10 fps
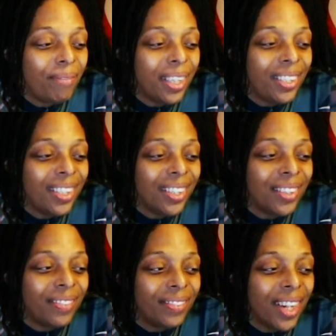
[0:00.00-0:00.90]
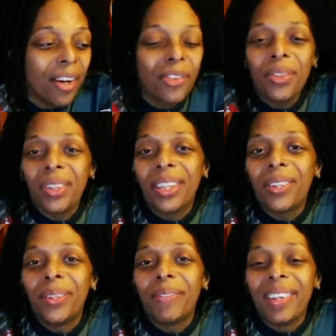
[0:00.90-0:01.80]
but you know that was really
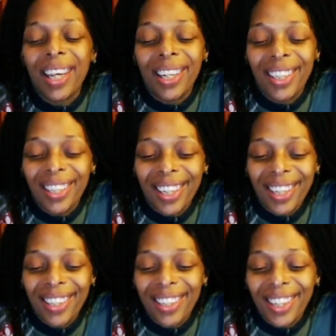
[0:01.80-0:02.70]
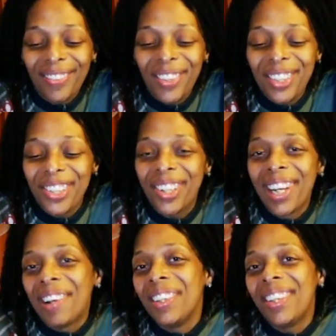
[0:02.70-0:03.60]
cool man I, I wanted to share
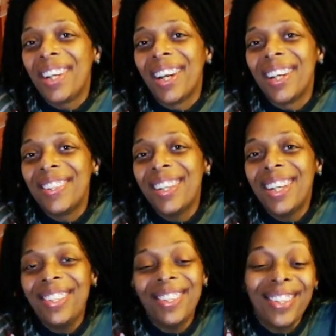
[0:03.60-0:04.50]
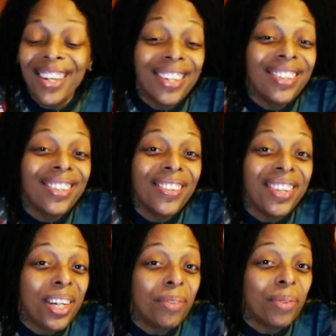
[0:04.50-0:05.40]
that with you guys and i just did so
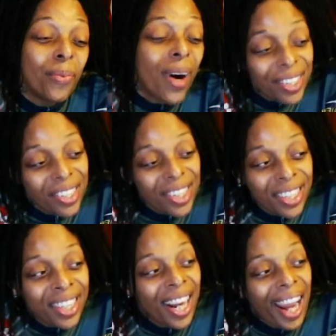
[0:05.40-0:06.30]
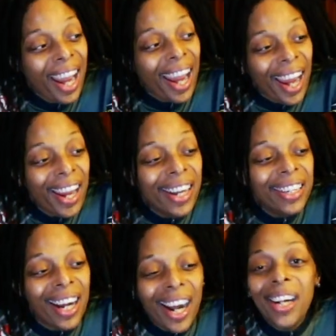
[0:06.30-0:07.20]
thank you for watching
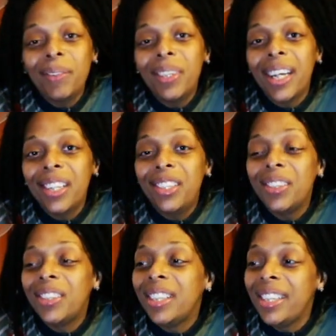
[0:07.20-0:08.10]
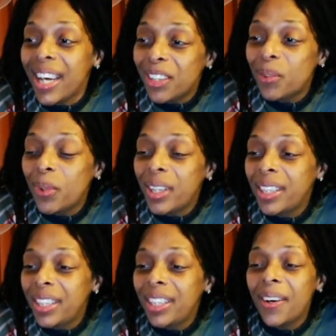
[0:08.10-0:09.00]
and i will catch you on the next
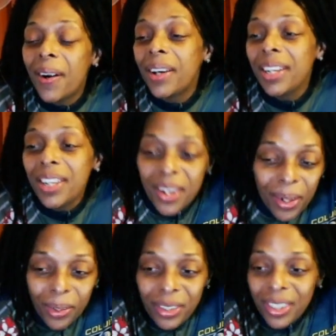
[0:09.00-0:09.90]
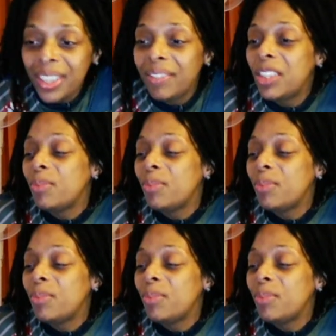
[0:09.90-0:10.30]
one you already know to live